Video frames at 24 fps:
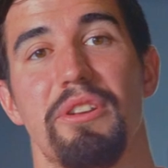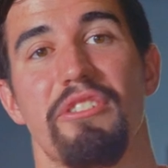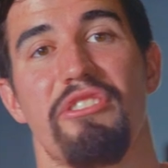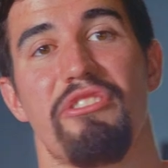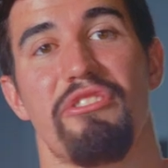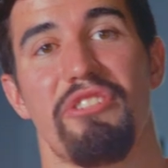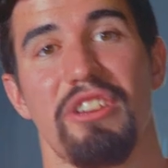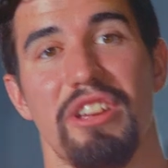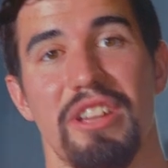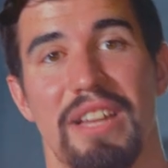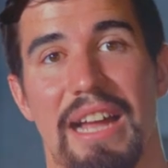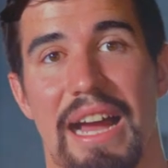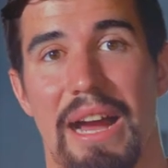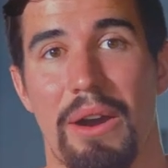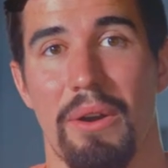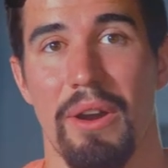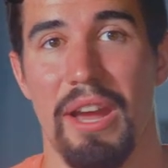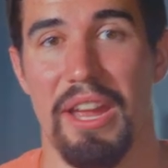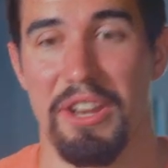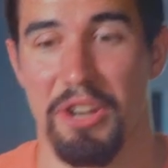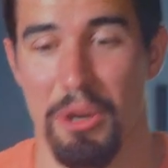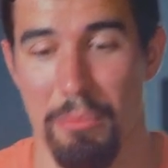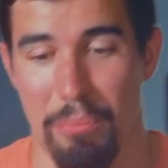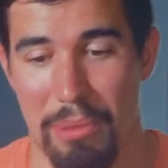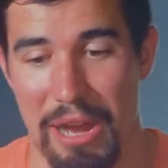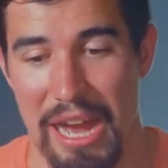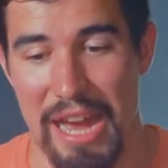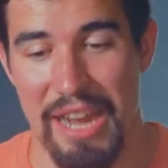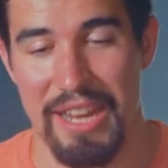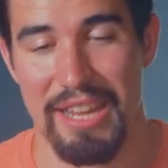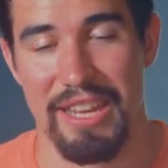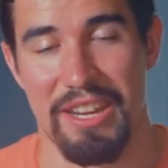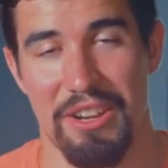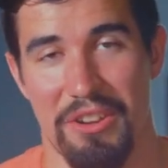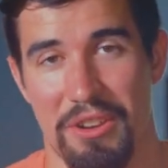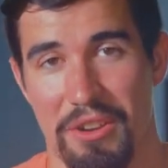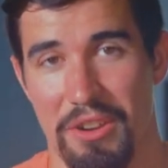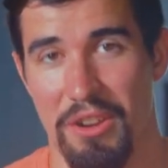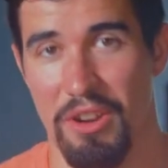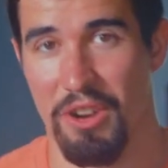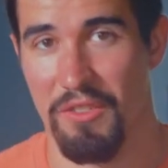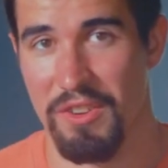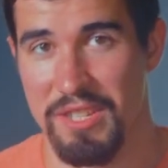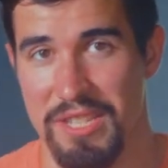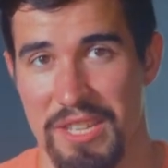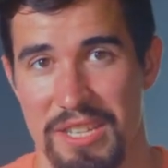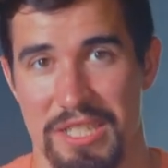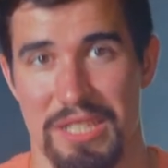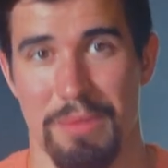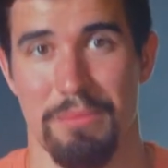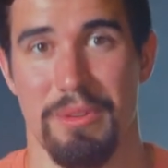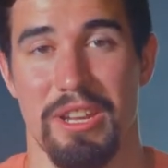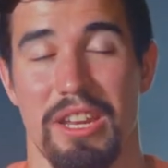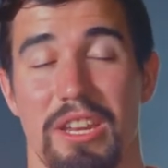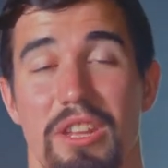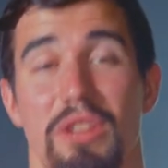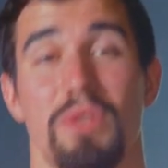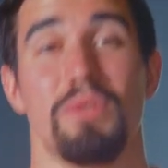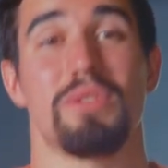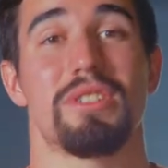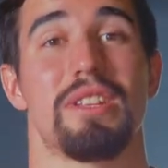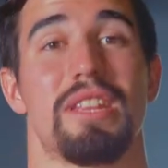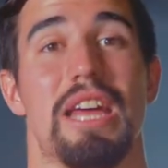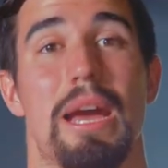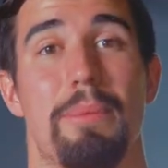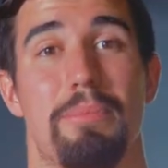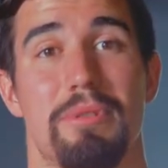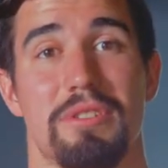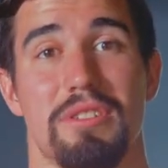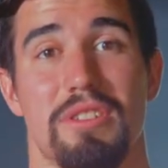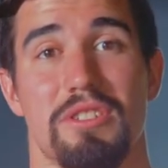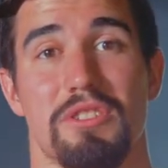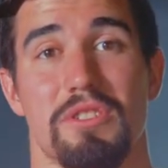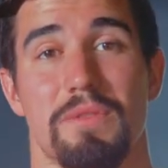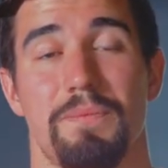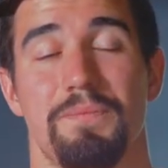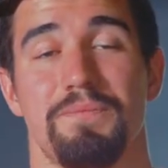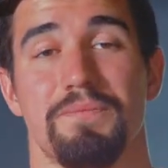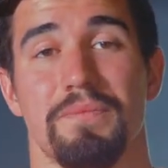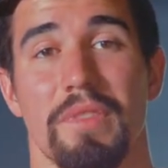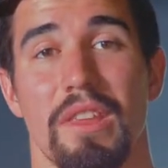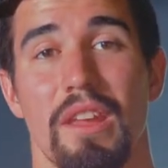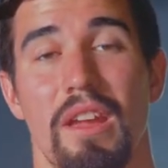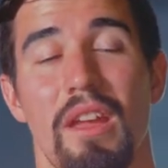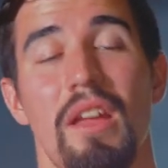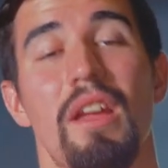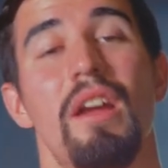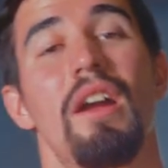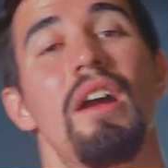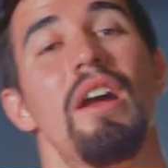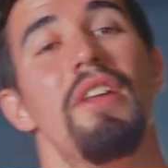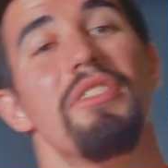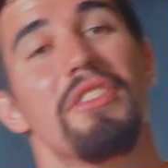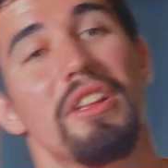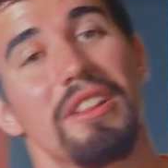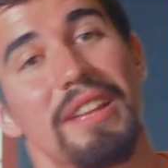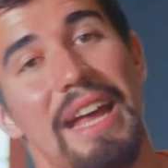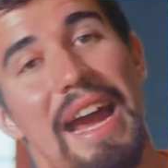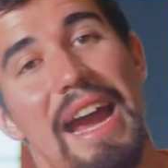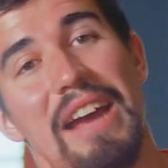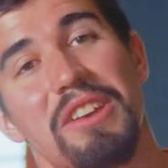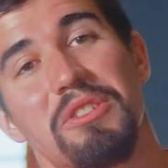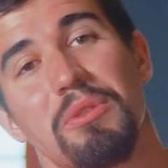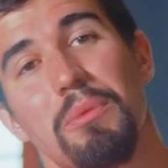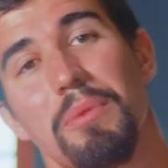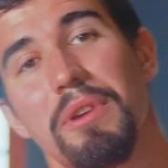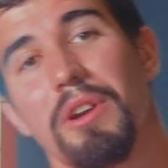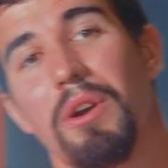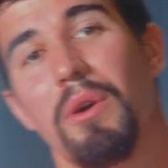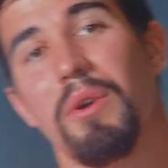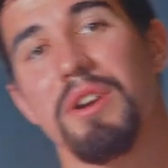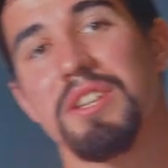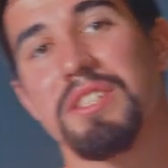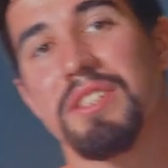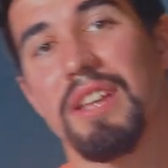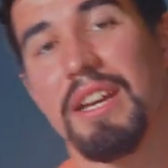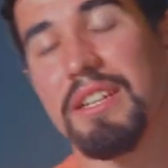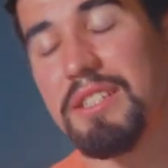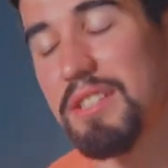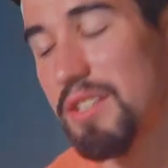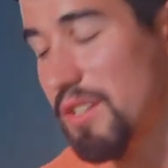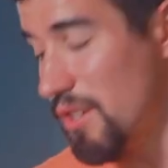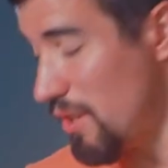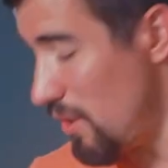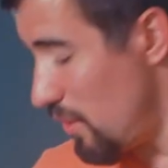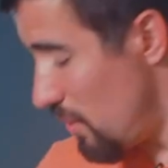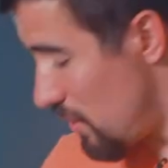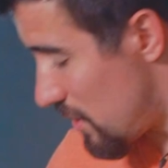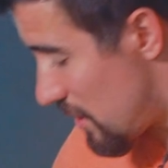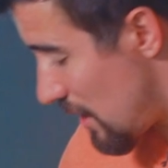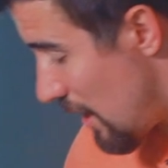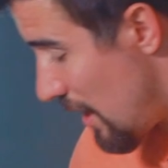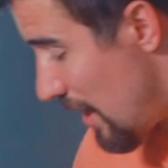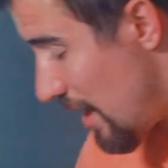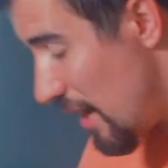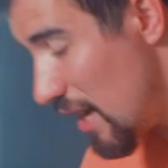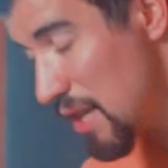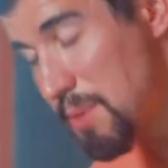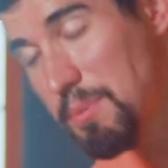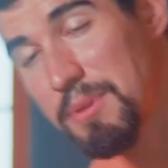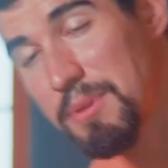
to feel out and your body and nervous system to get used to that position. The last one we always like to use is